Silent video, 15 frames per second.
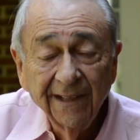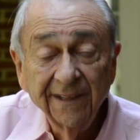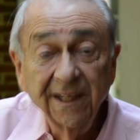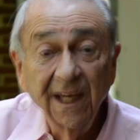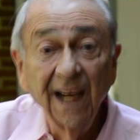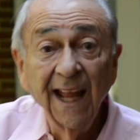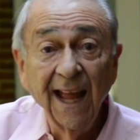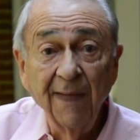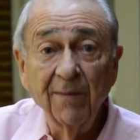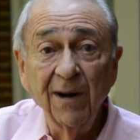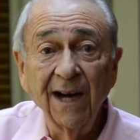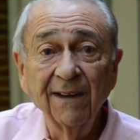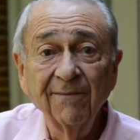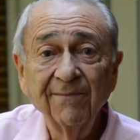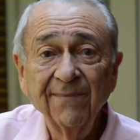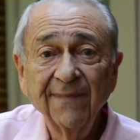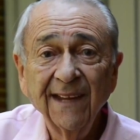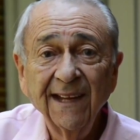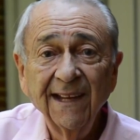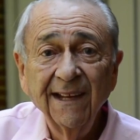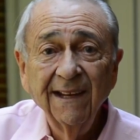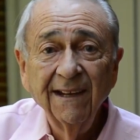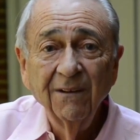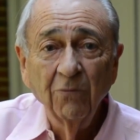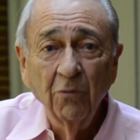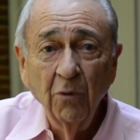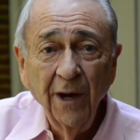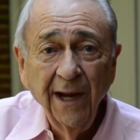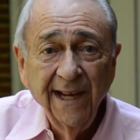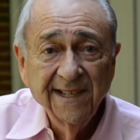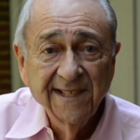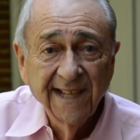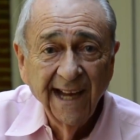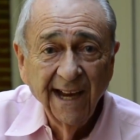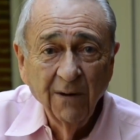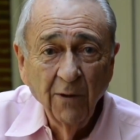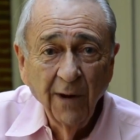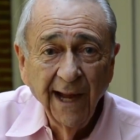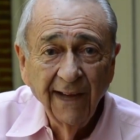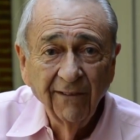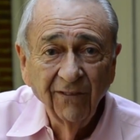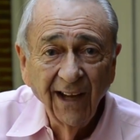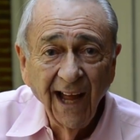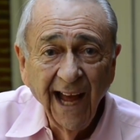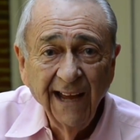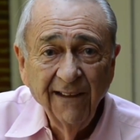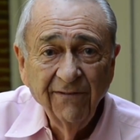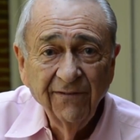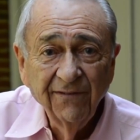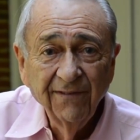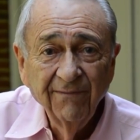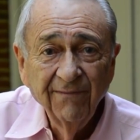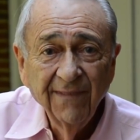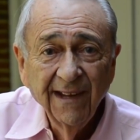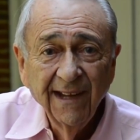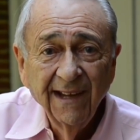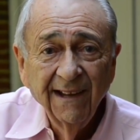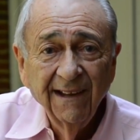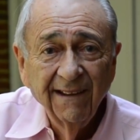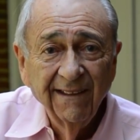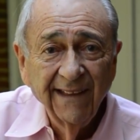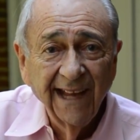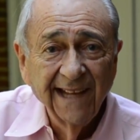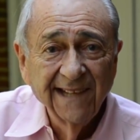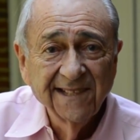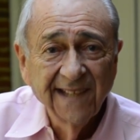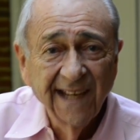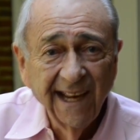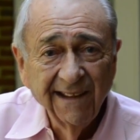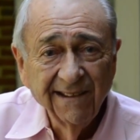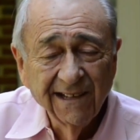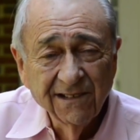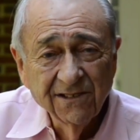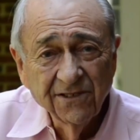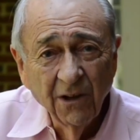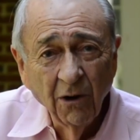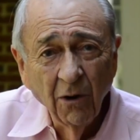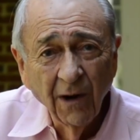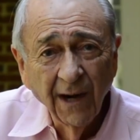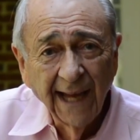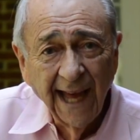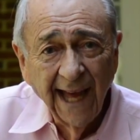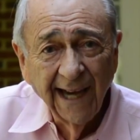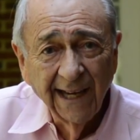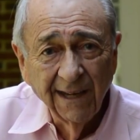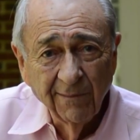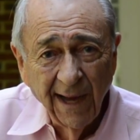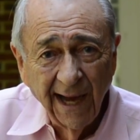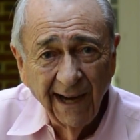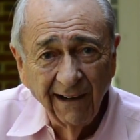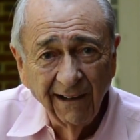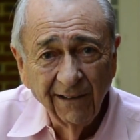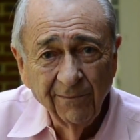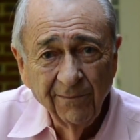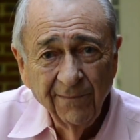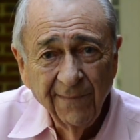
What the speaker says: Dilemma. We say we have life. They say there's no organic matter.